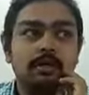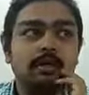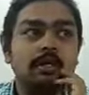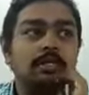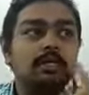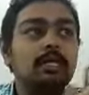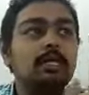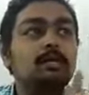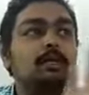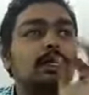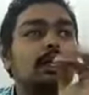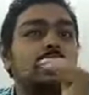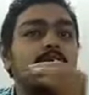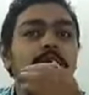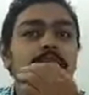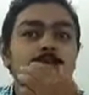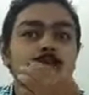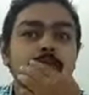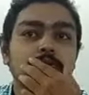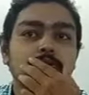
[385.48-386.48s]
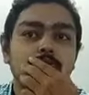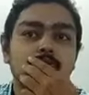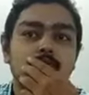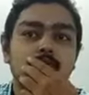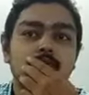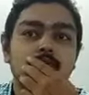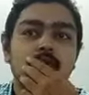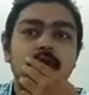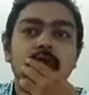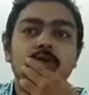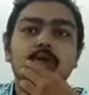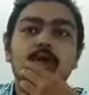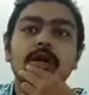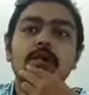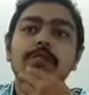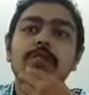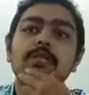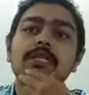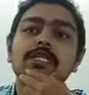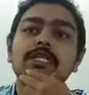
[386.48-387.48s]
Then you can ask me one doubt. Sir,
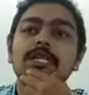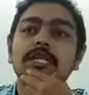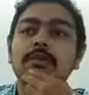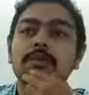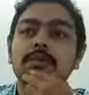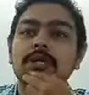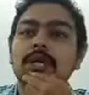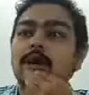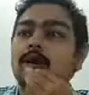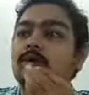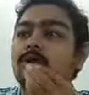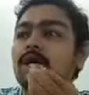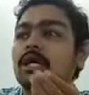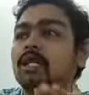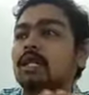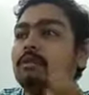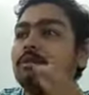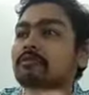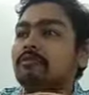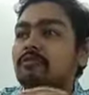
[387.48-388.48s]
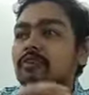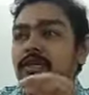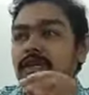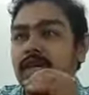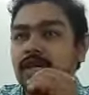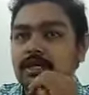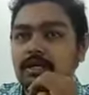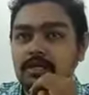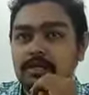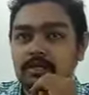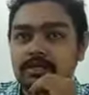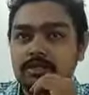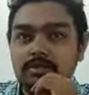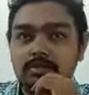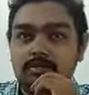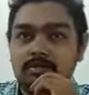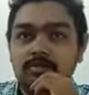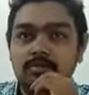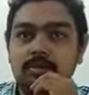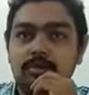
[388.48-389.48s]
1% company, how can there be 15 directors?
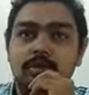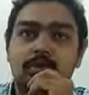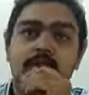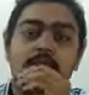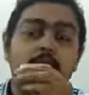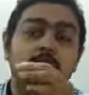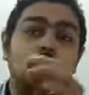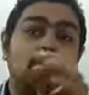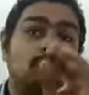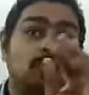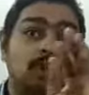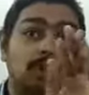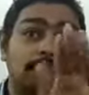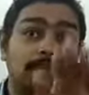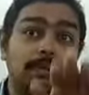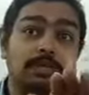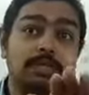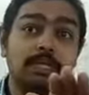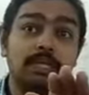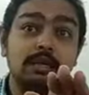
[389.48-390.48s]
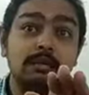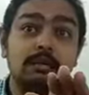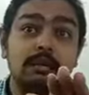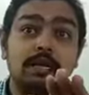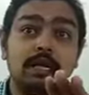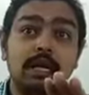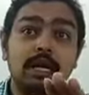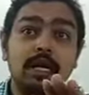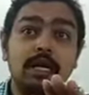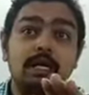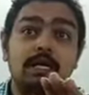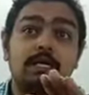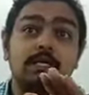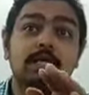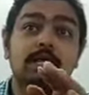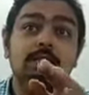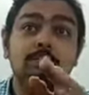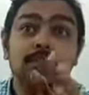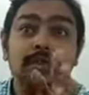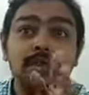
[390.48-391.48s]
1% company, the
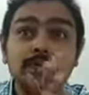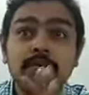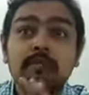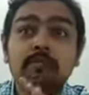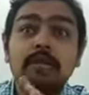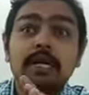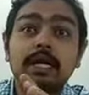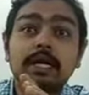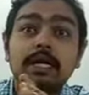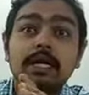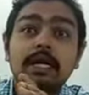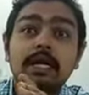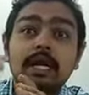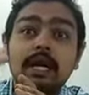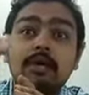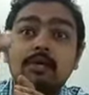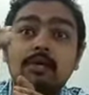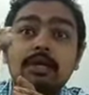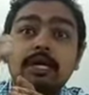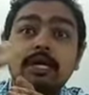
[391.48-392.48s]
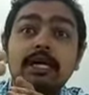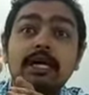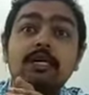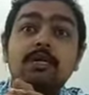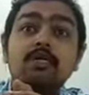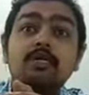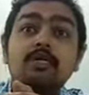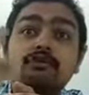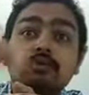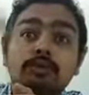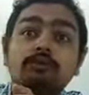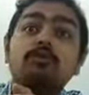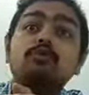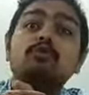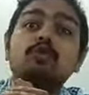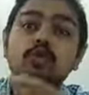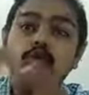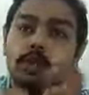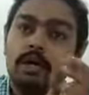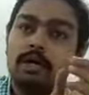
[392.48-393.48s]
minimum criteria only reduced from 2 to
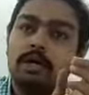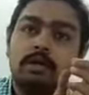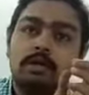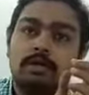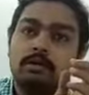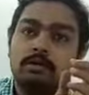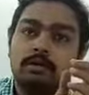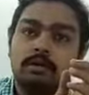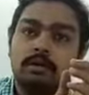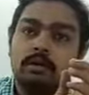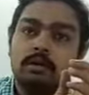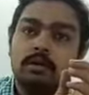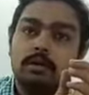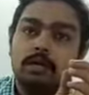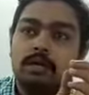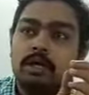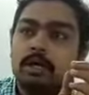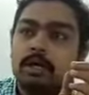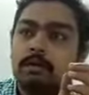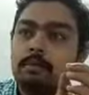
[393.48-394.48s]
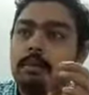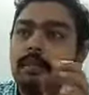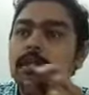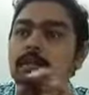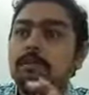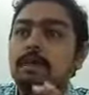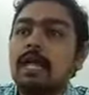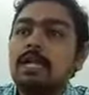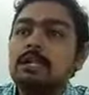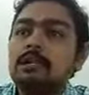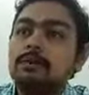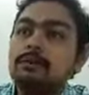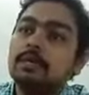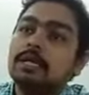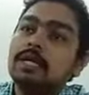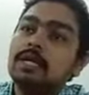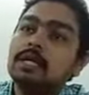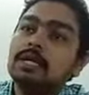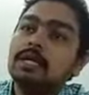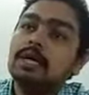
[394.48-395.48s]
1. But the maximum
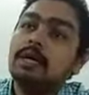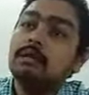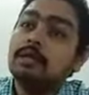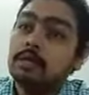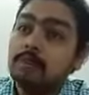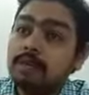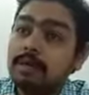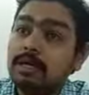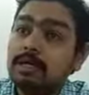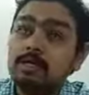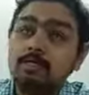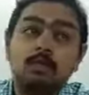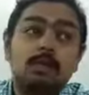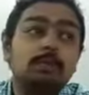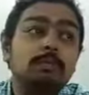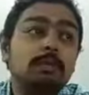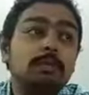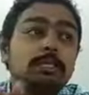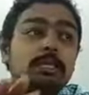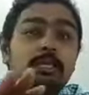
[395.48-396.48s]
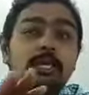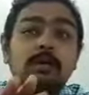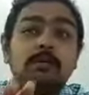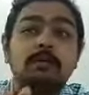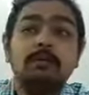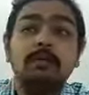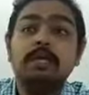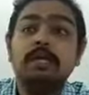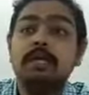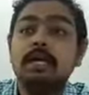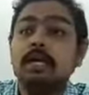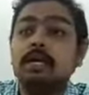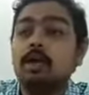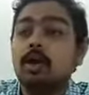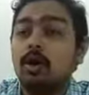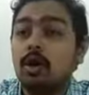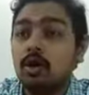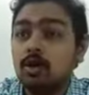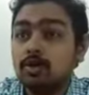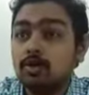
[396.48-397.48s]
criteria, that means 1% company can
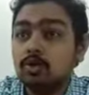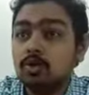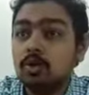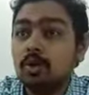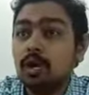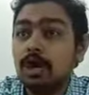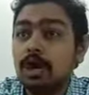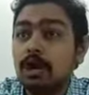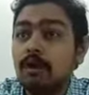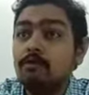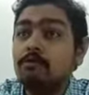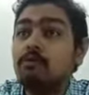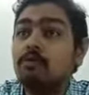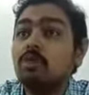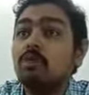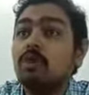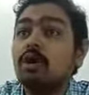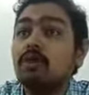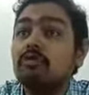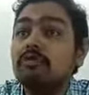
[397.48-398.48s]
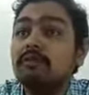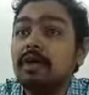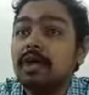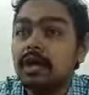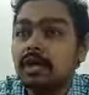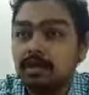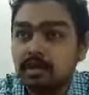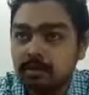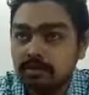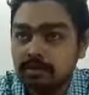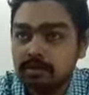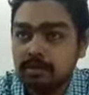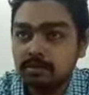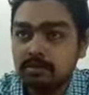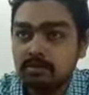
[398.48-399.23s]
also have board of directors.